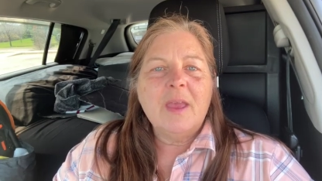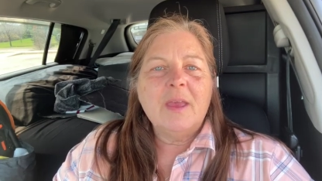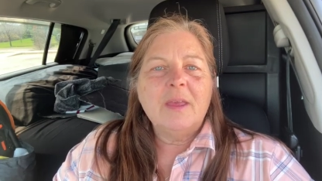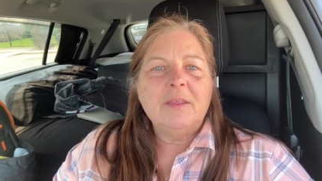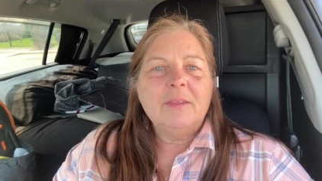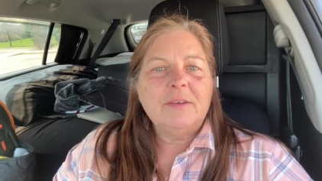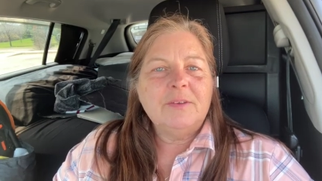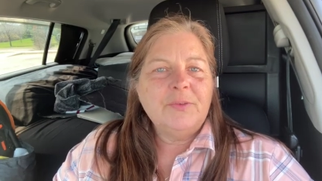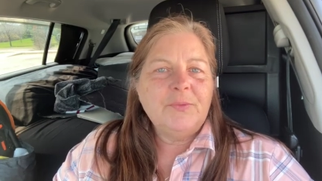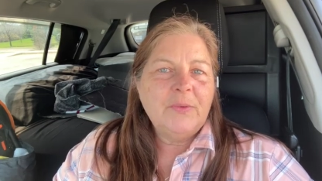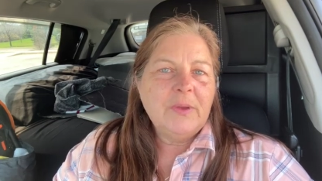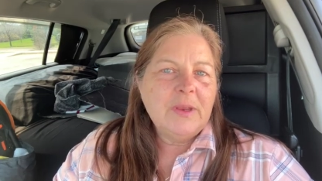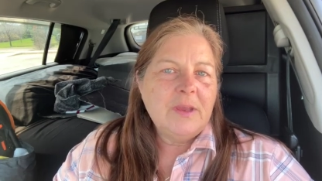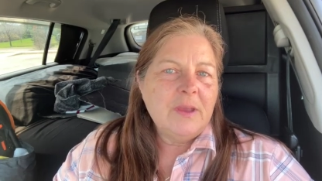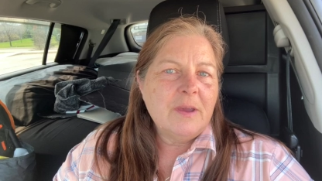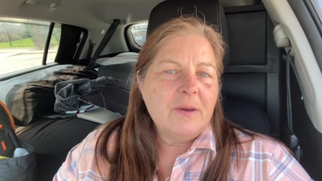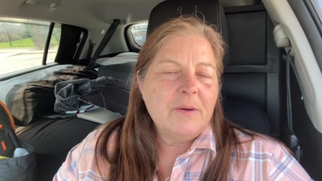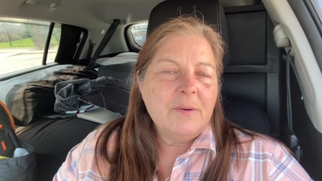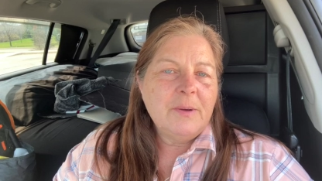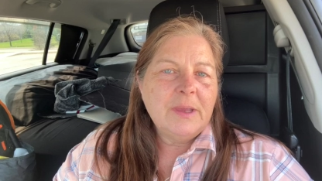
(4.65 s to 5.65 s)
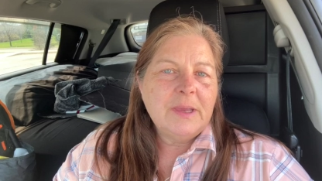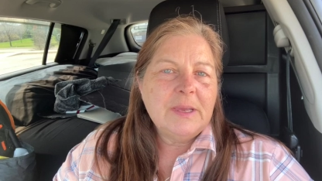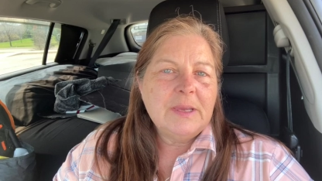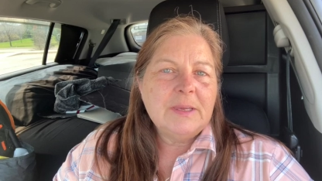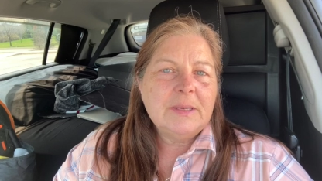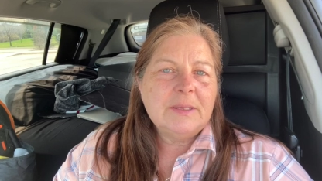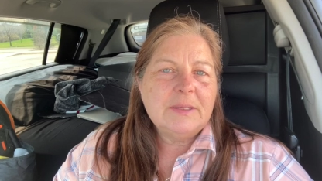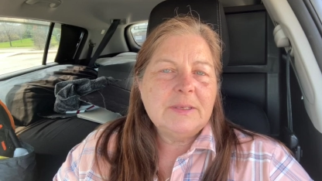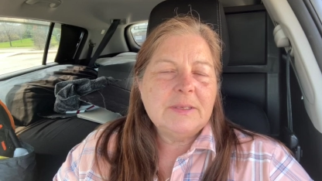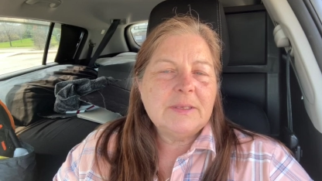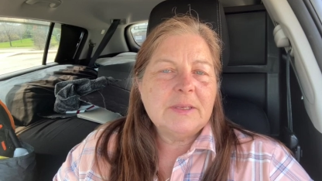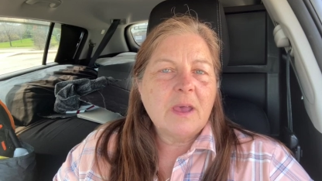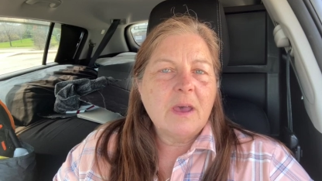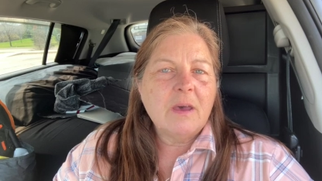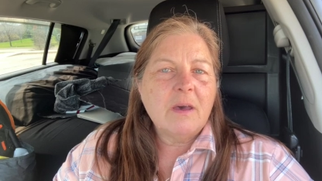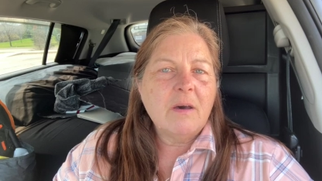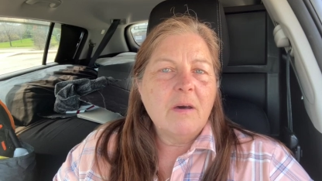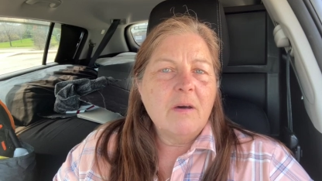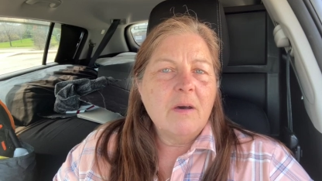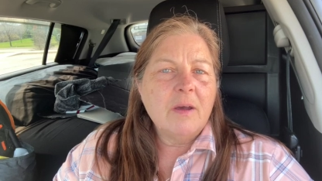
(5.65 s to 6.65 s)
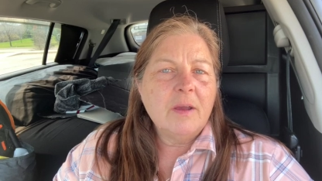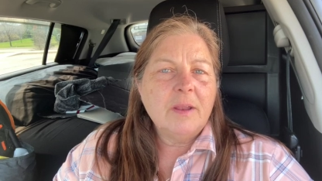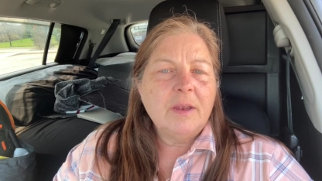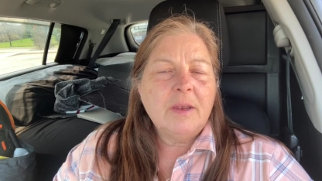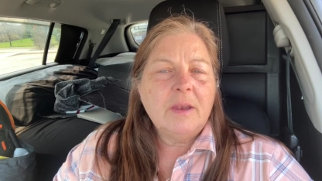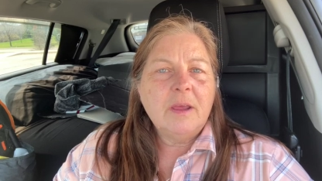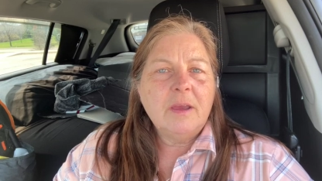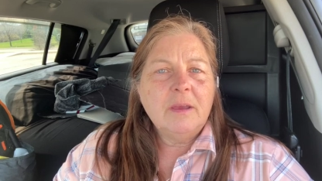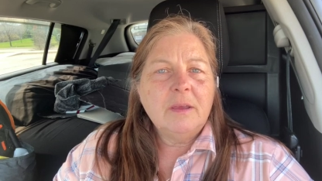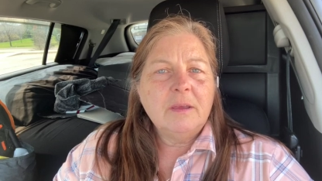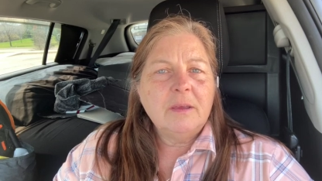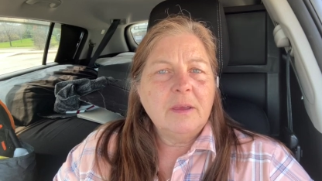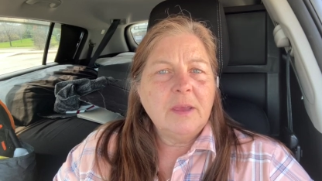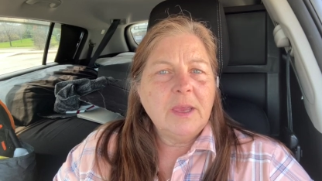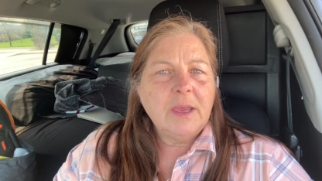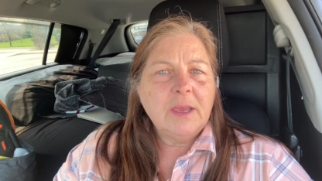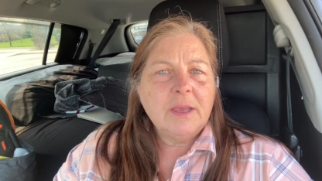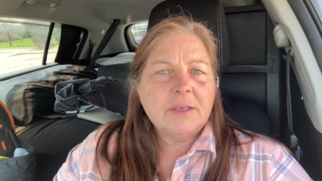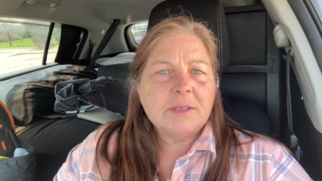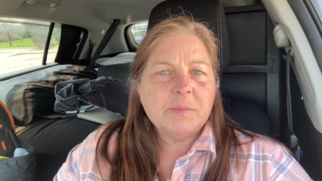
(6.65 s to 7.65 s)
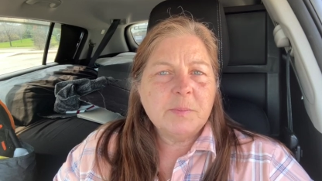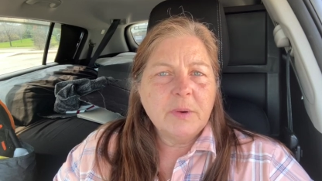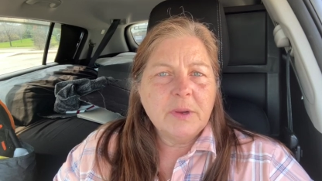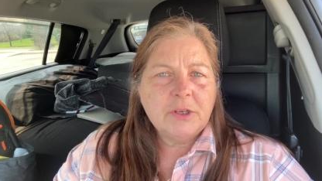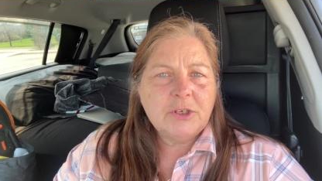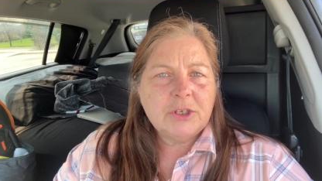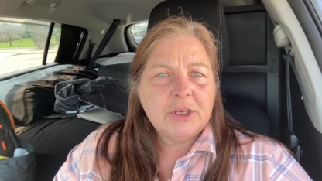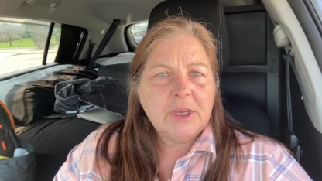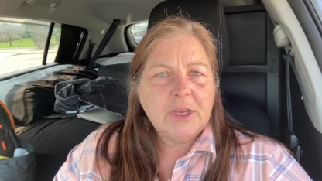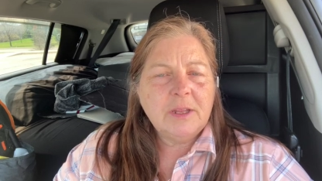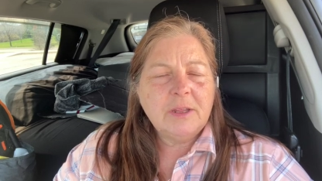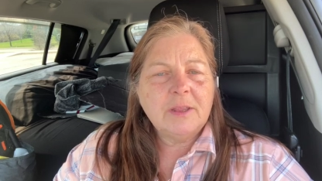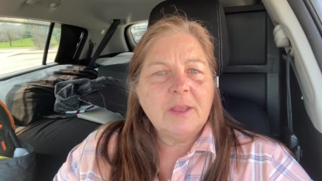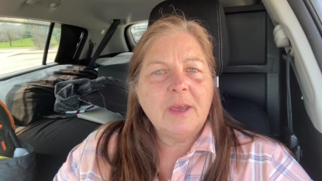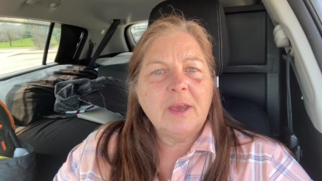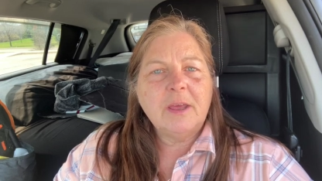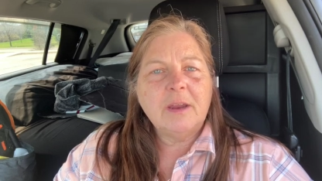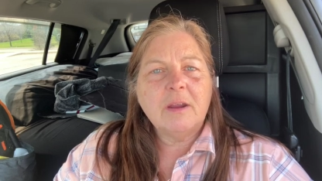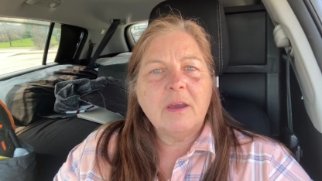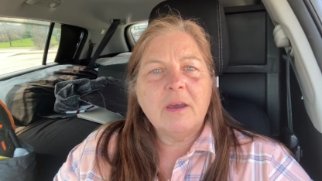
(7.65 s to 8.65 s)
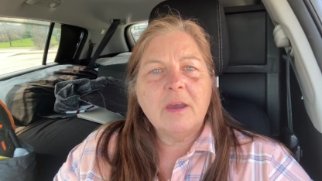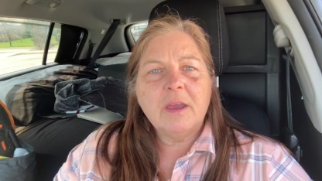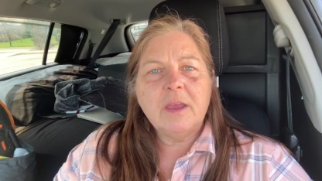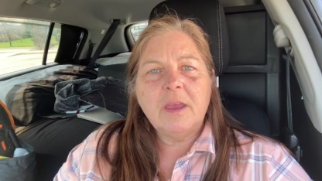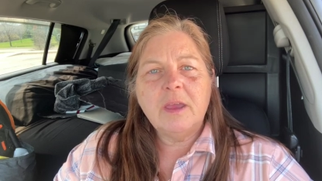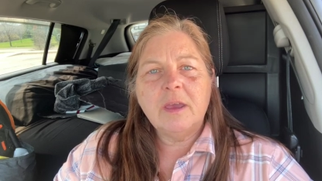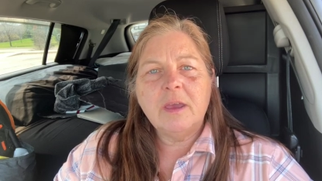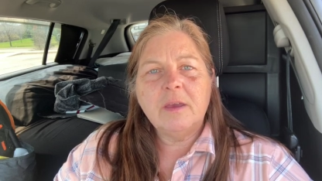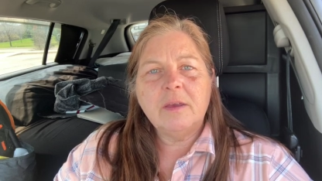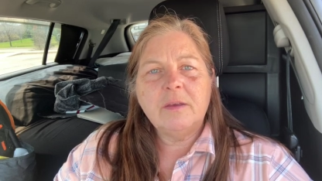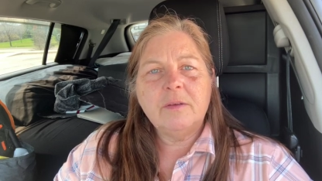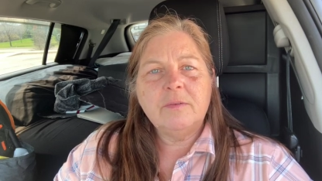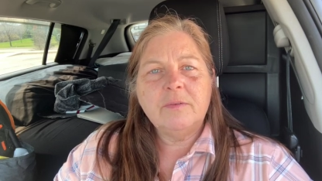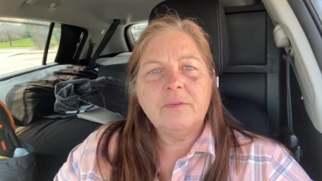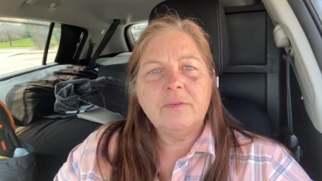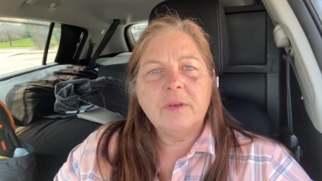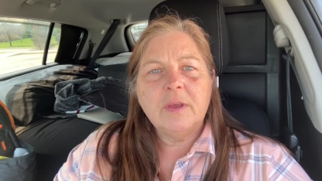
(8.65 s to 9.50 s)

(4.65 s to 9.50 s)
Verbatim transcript: This video is on a spreadsheet that I have